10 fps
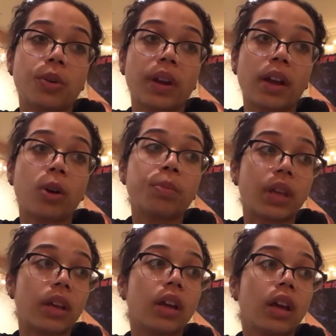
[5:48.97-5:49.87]
And I hope
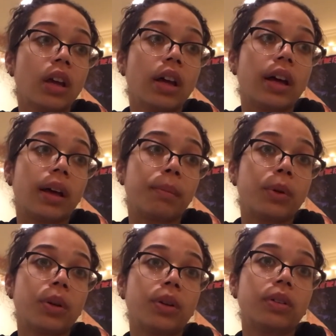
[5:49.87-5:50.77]
that
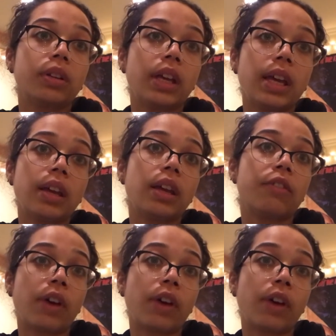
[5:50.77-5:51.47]
if